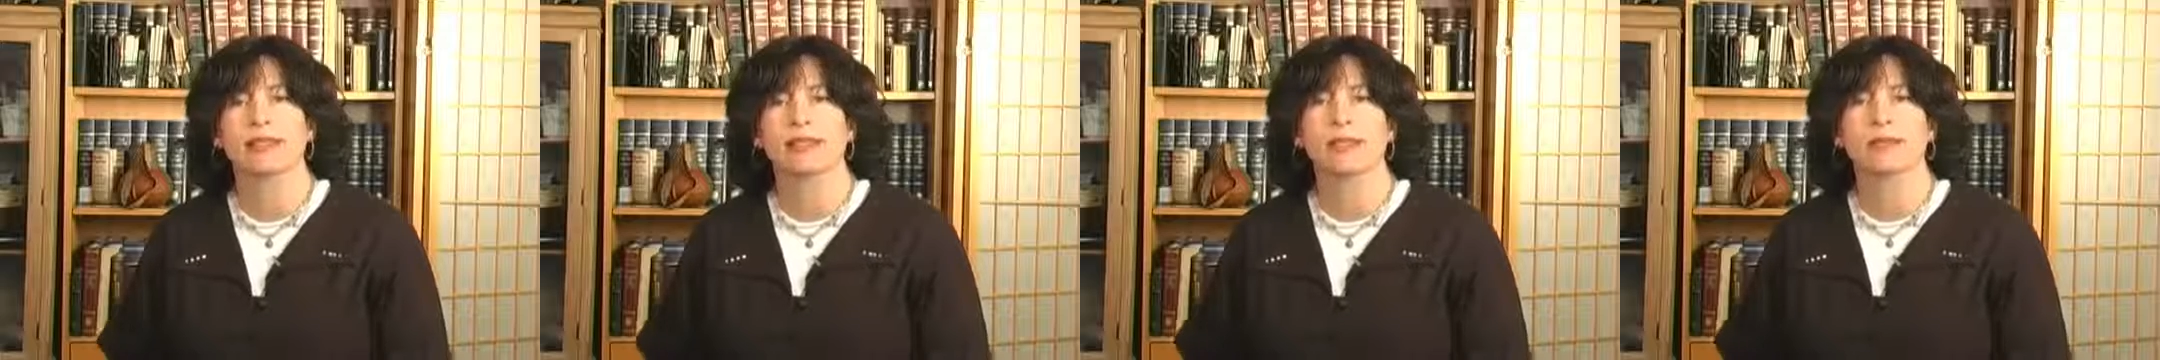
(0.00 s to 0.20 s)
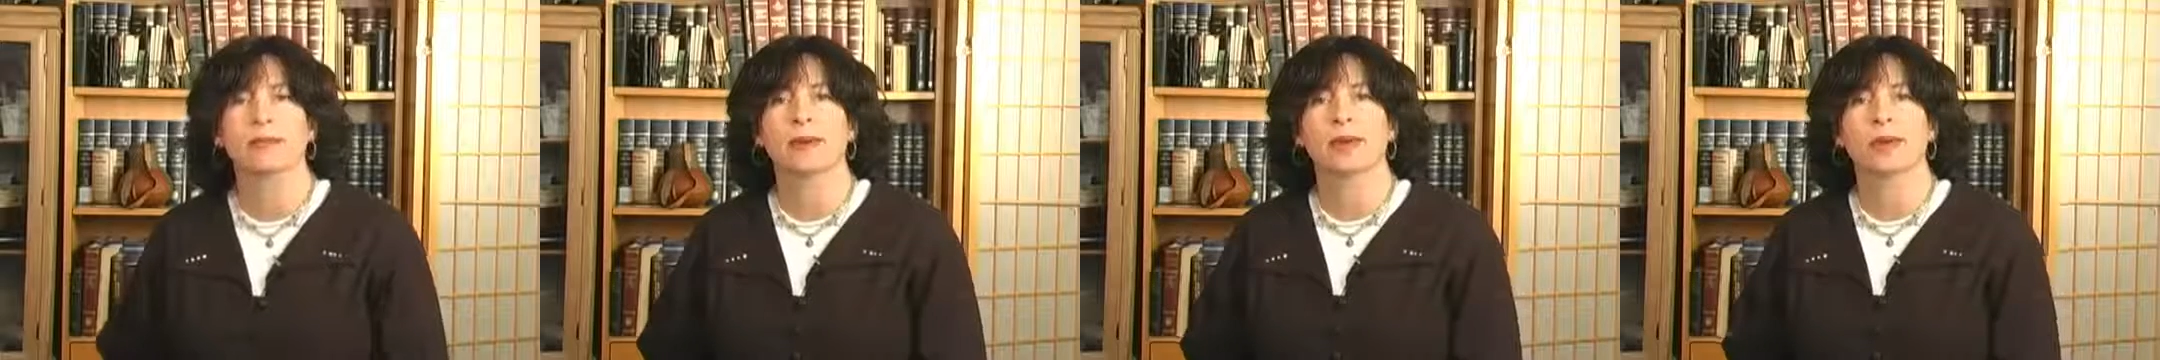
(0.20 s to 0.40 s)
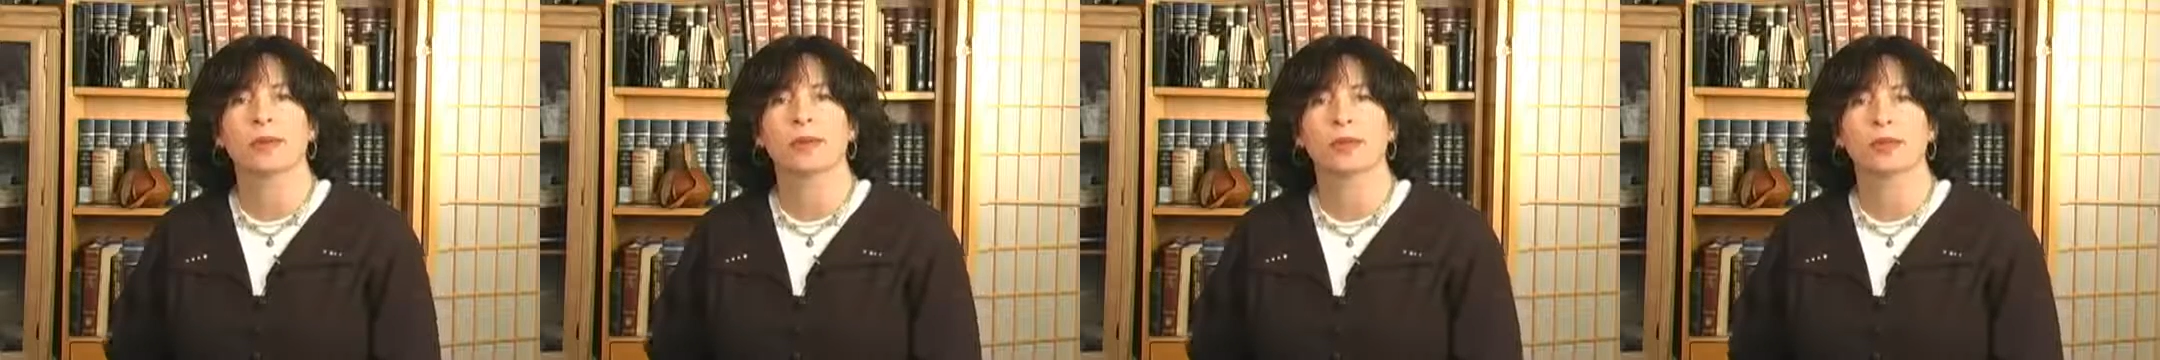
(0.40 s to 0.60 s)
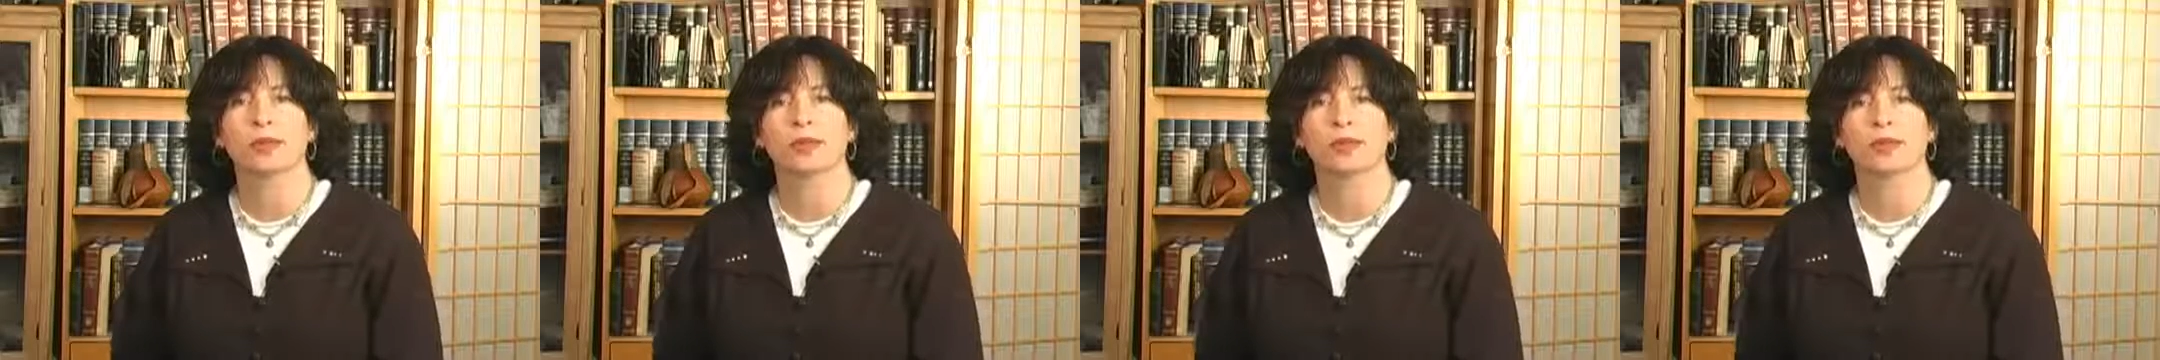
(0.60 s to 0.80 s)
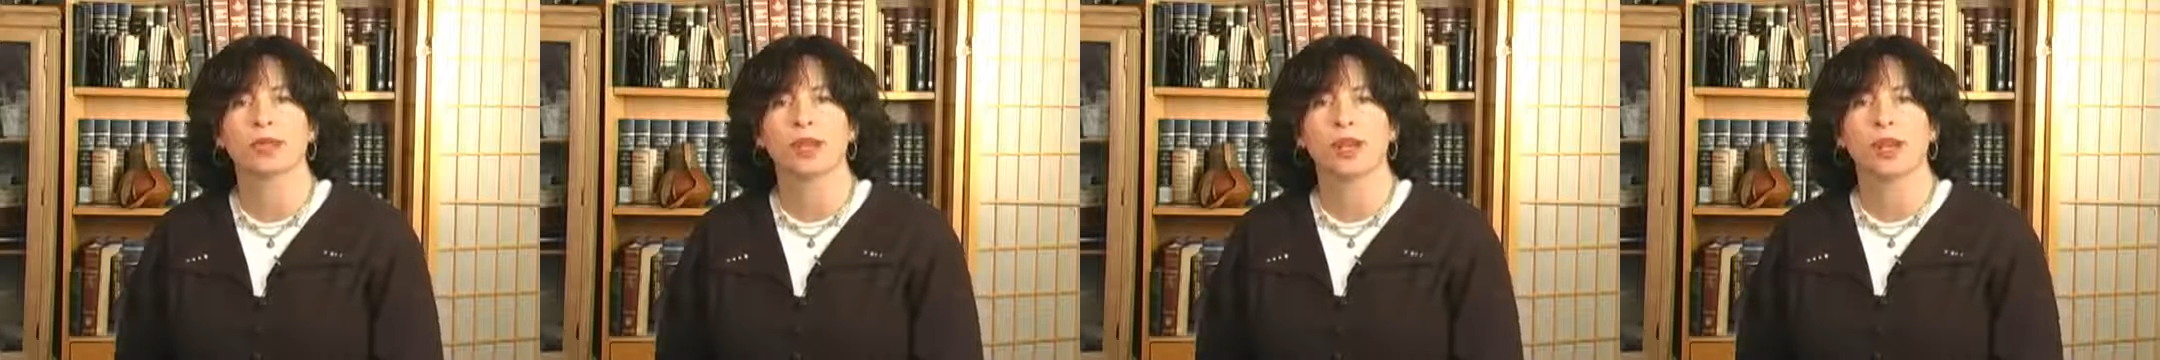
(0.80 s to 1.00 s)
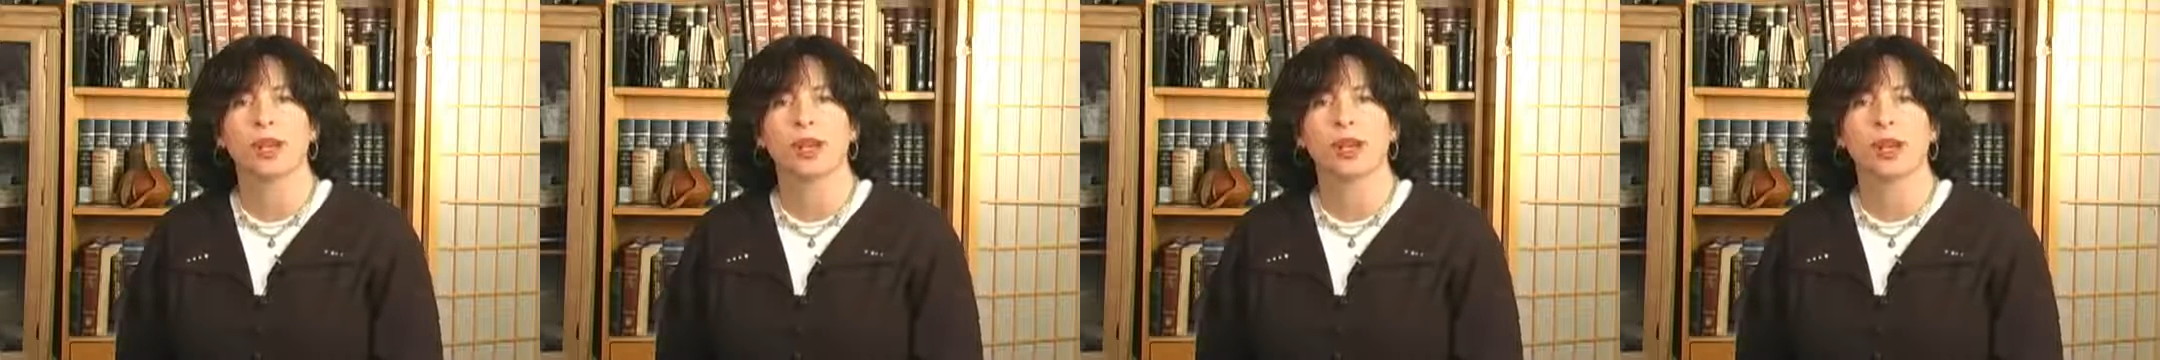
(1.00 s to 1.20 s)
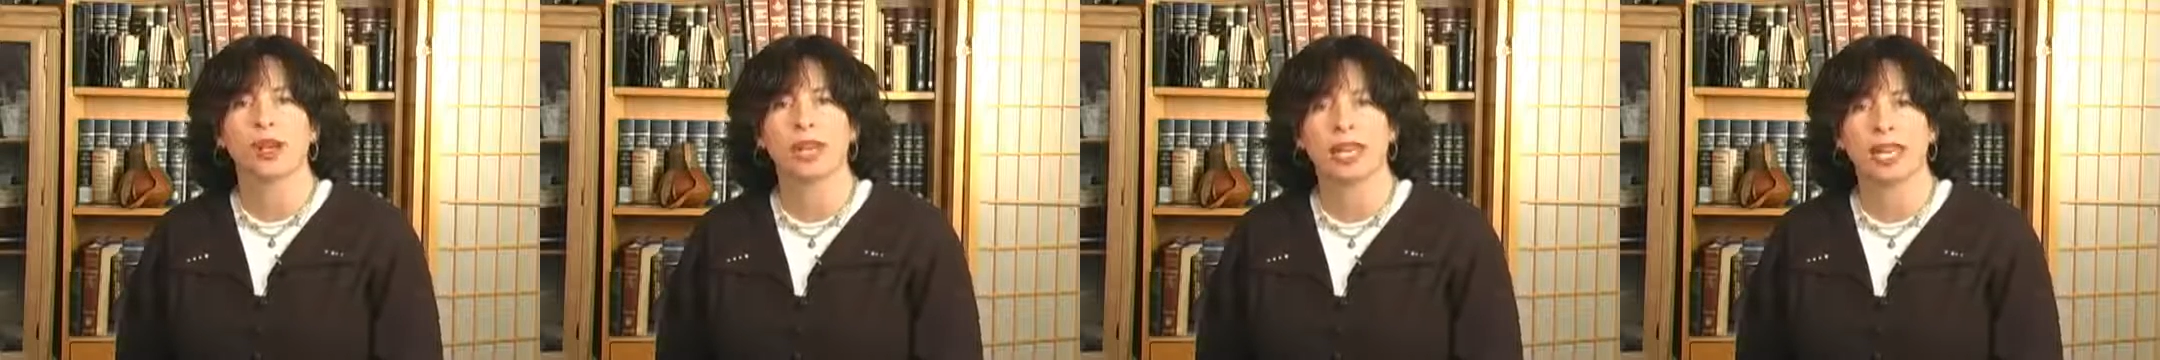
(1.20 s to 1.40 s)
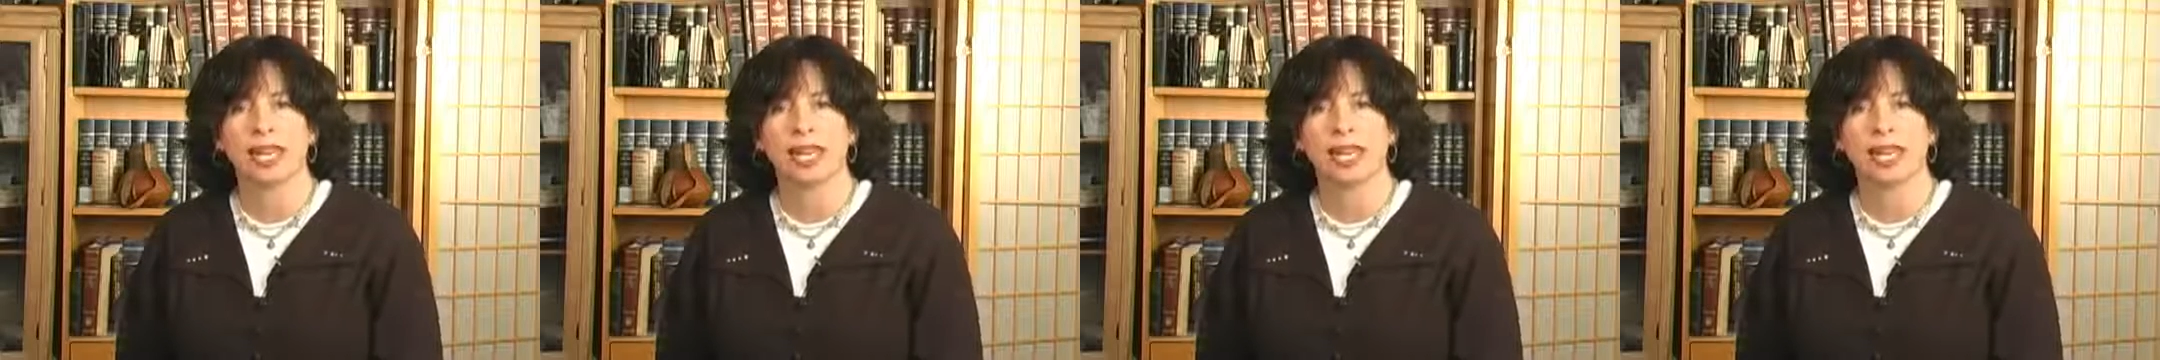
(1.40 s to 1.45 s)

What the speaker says: then my words are